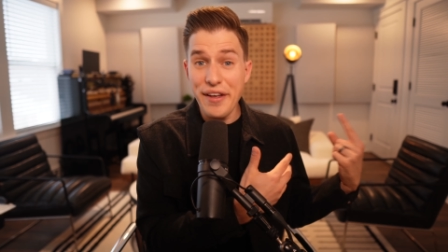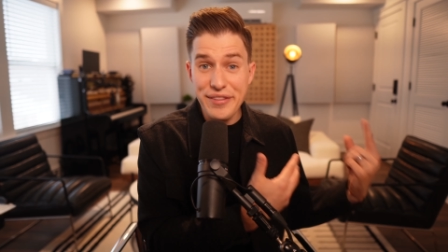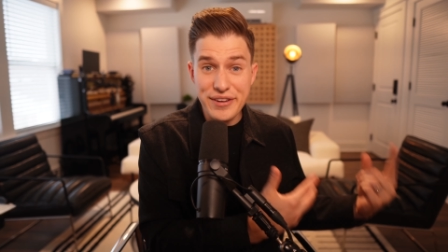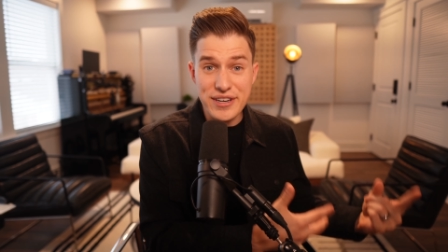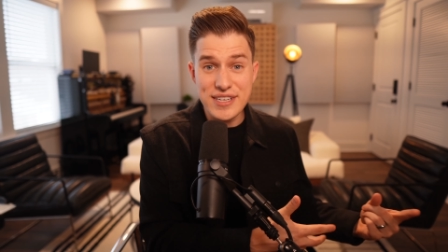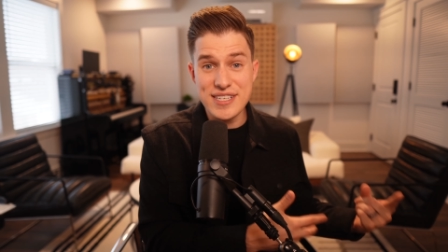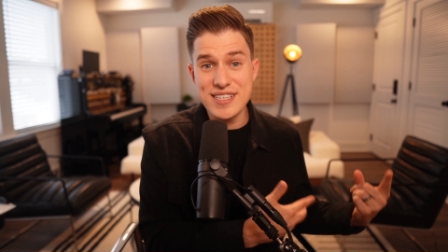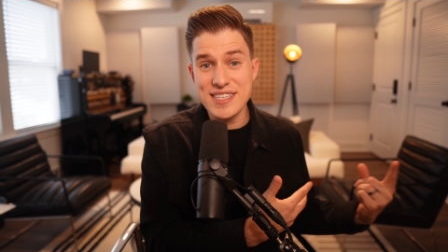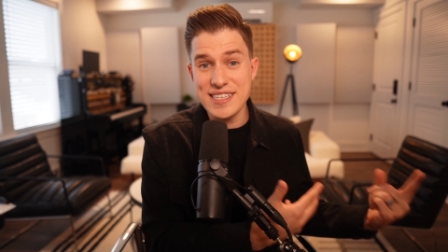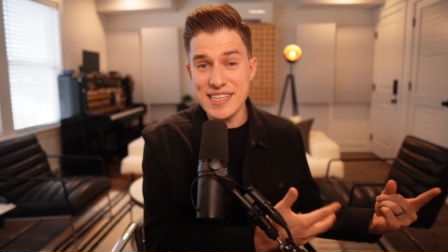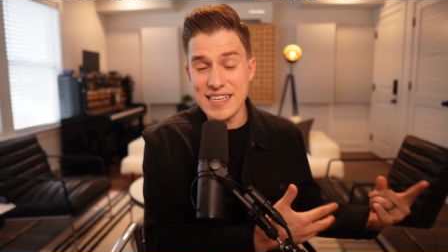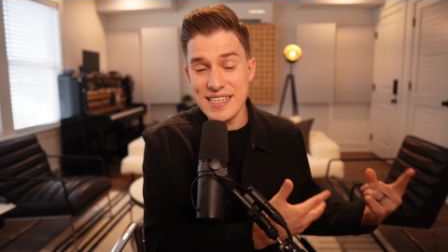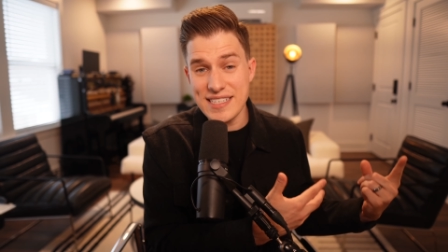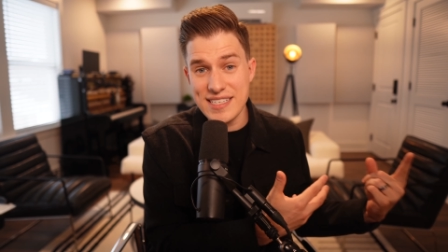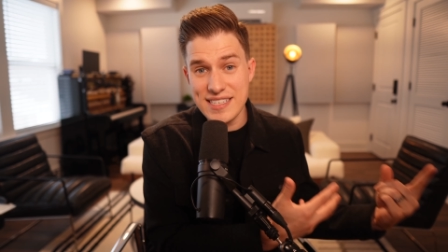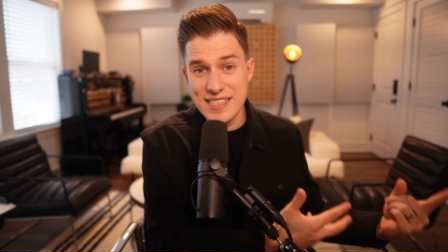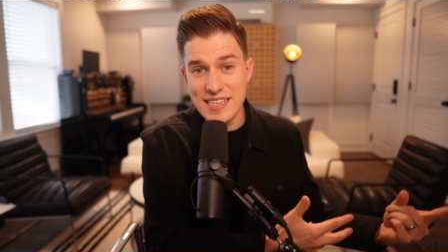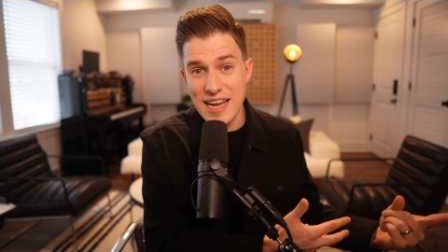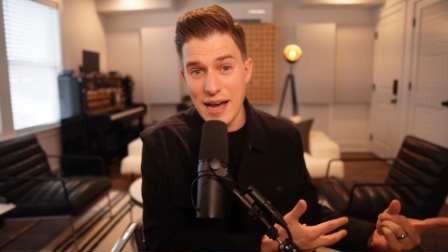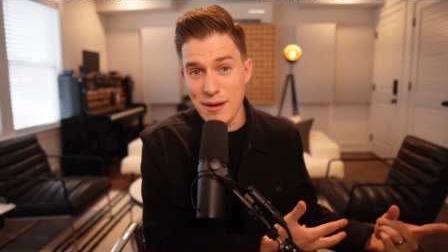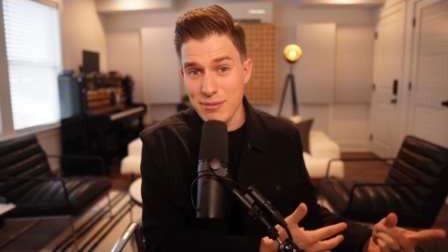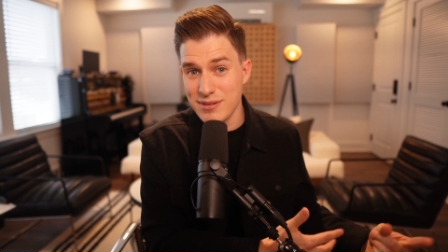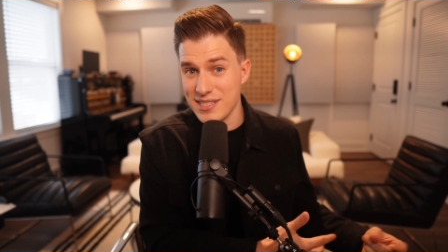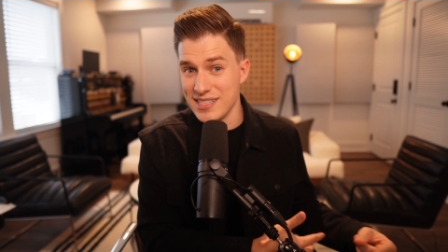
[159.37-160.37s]
other 6
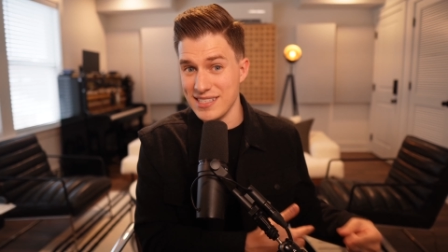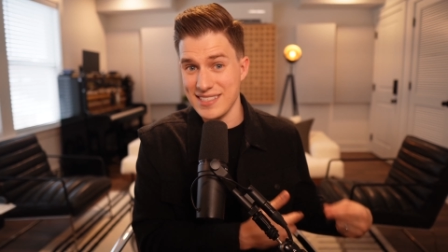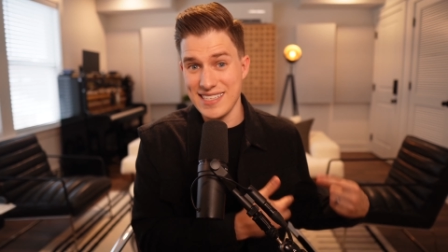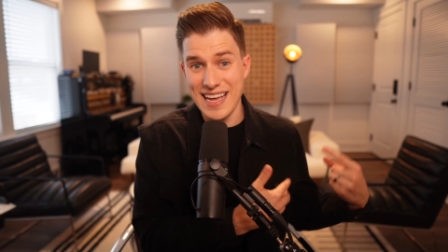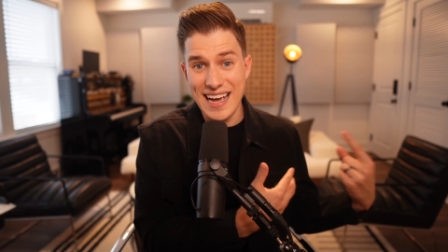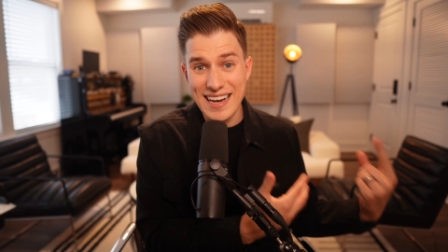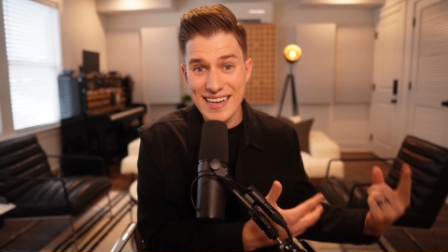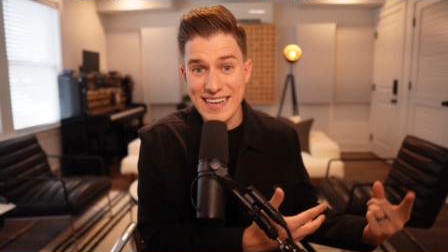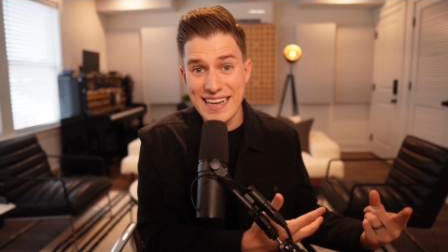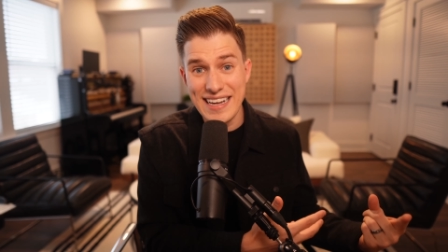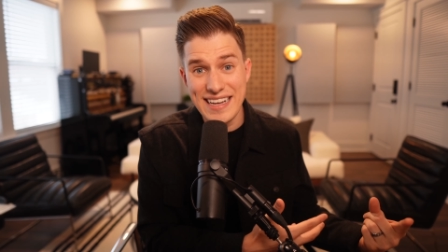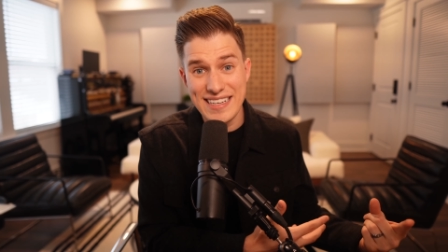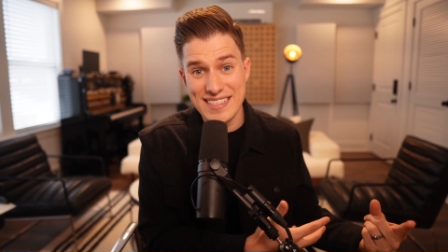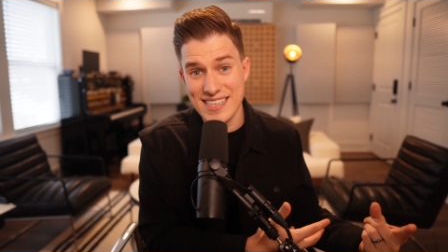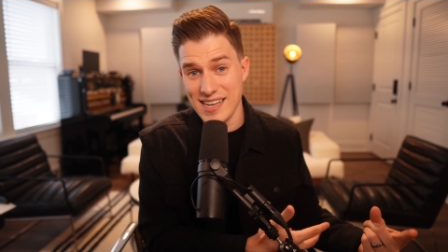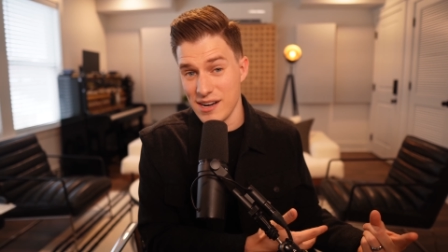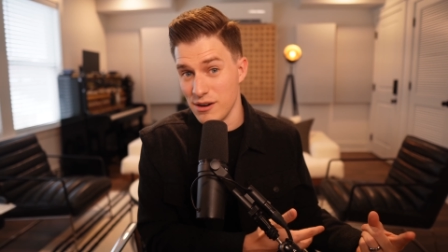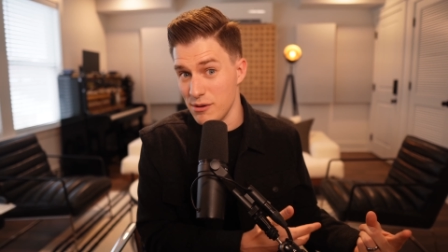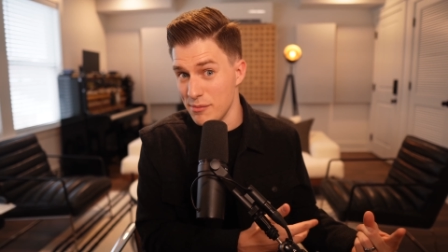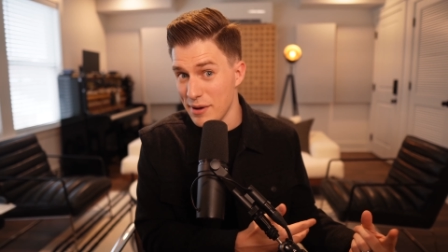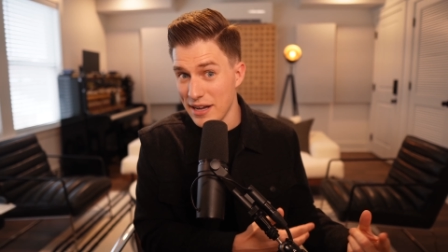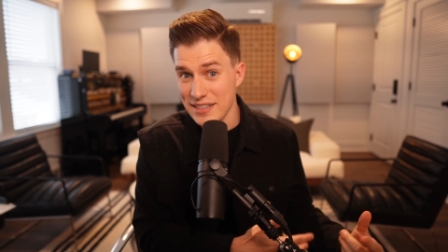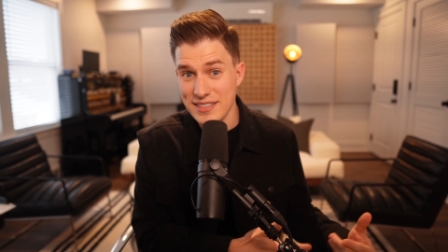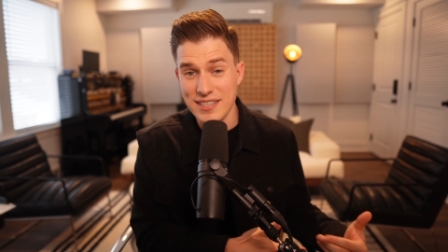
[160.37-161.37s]
steps and techniques that
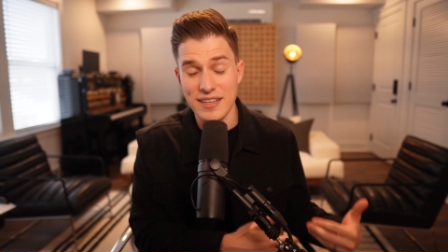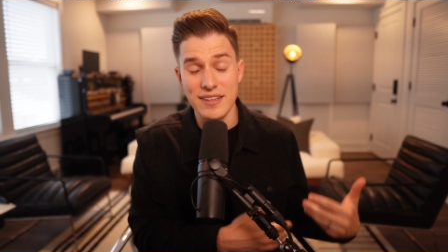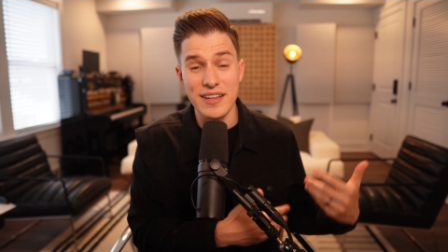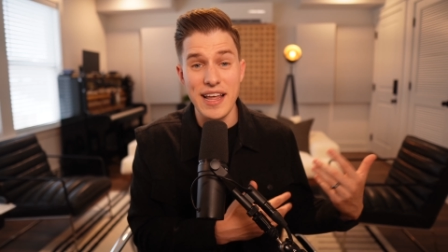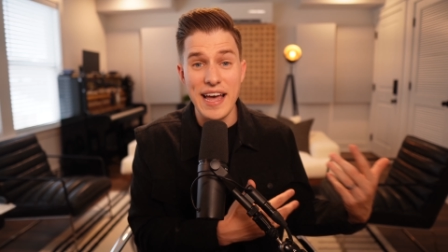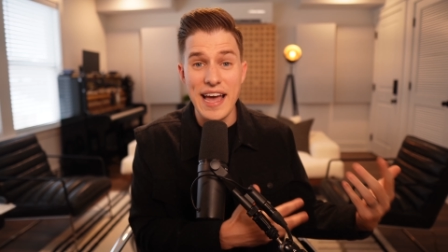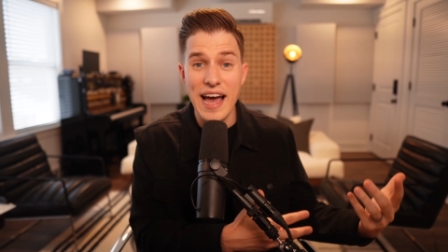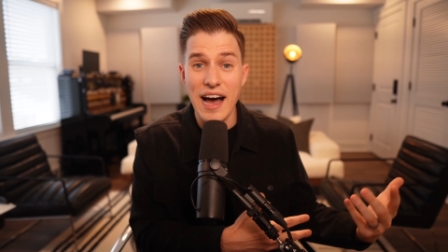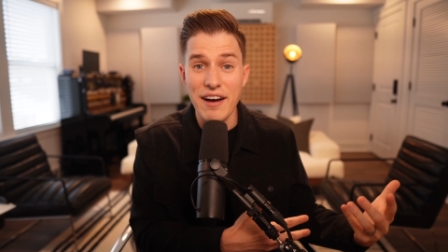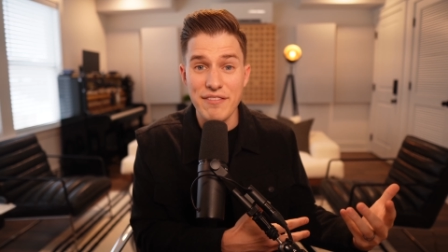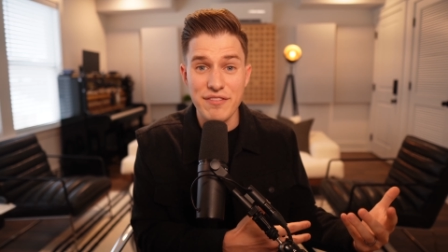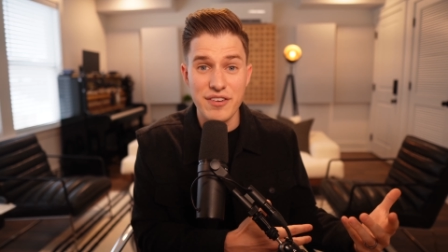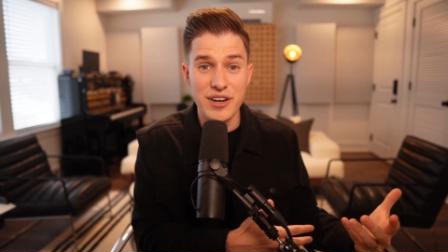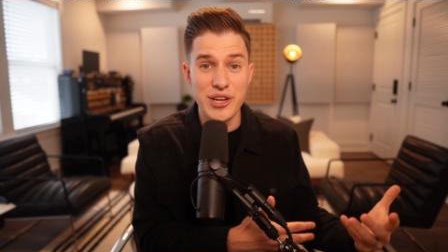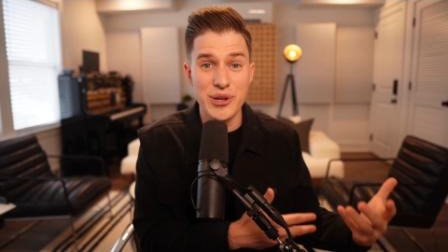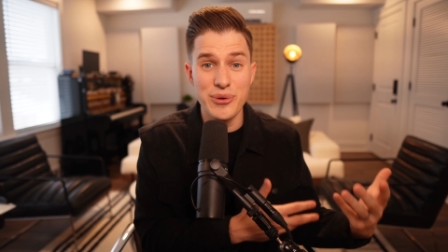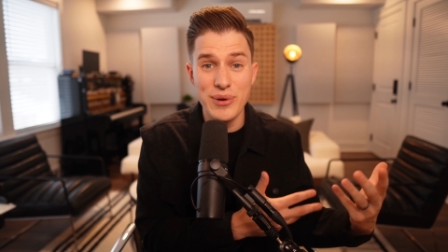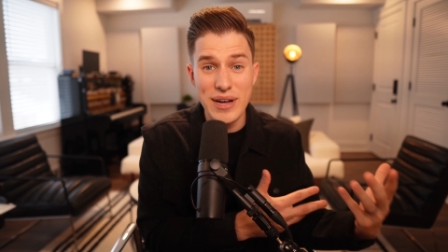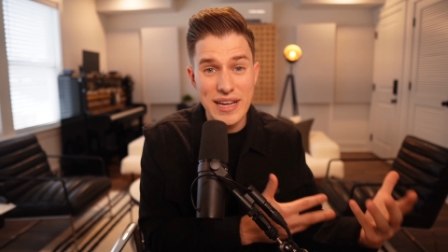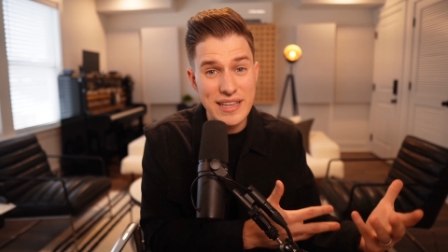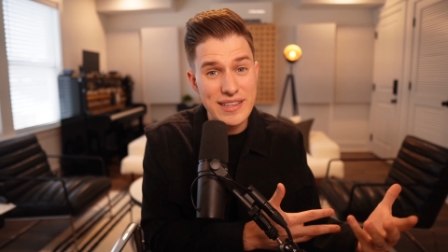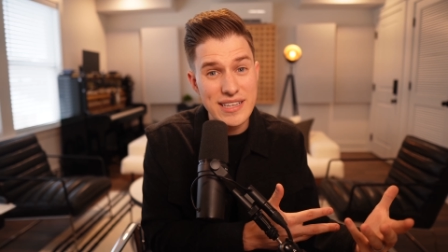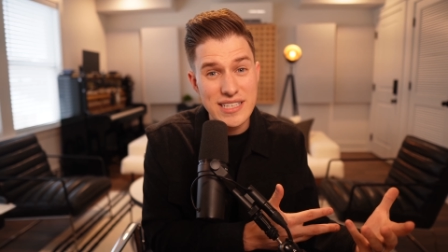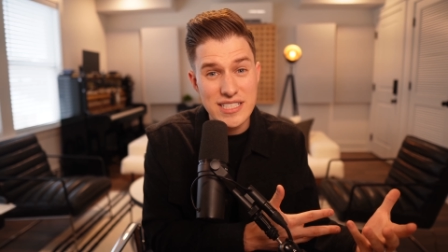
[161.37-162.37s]
I'm about to lay out for
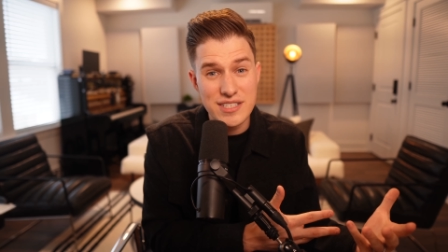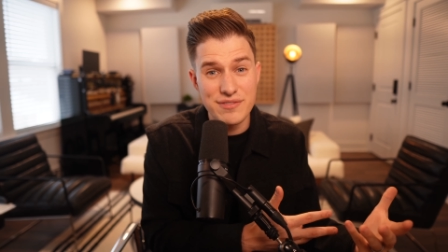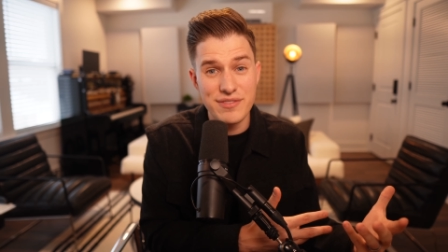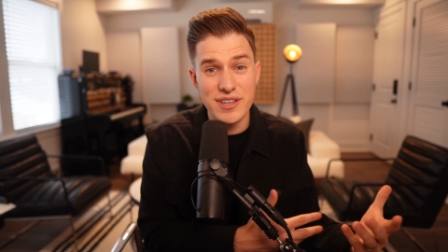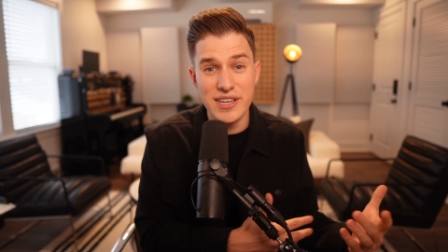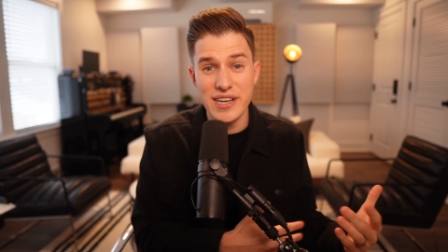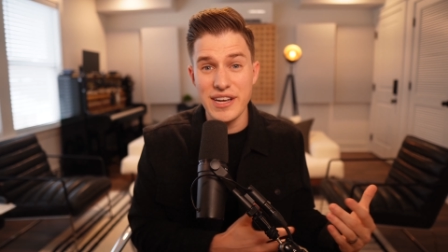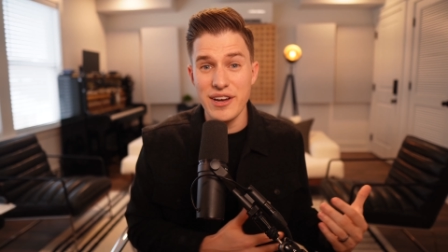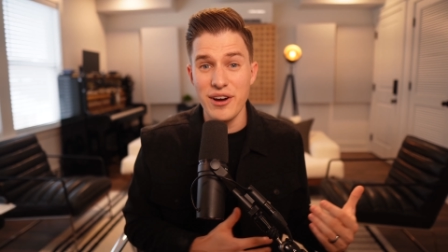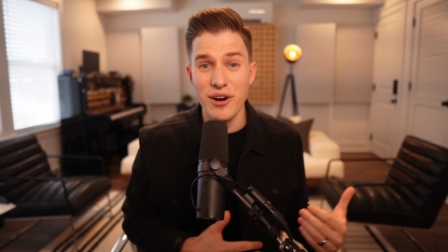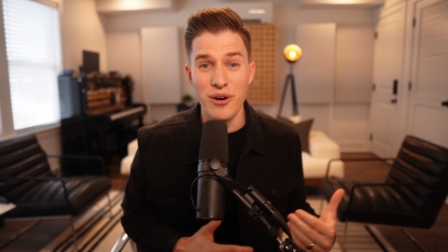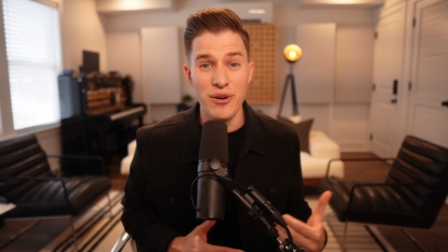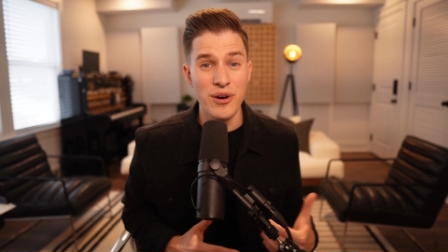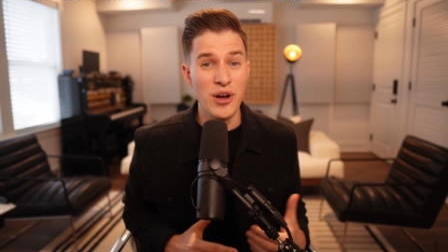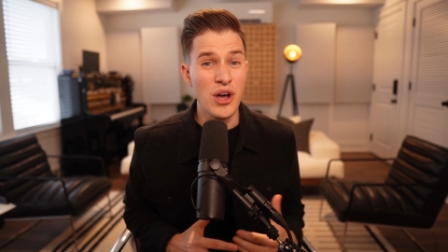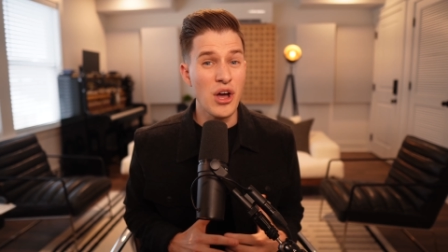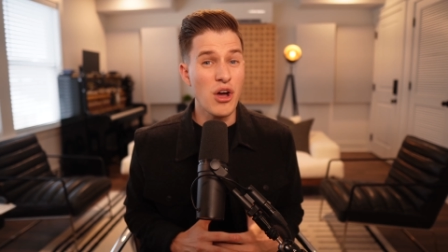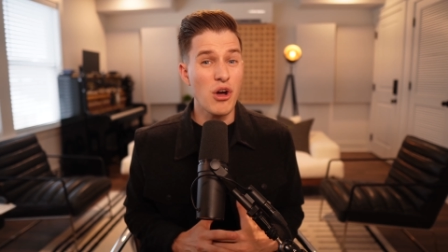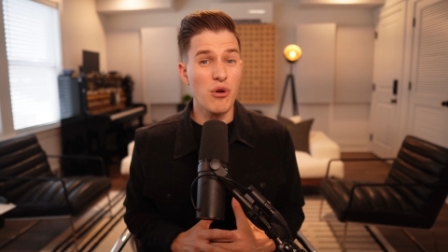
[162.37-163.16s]
you in this video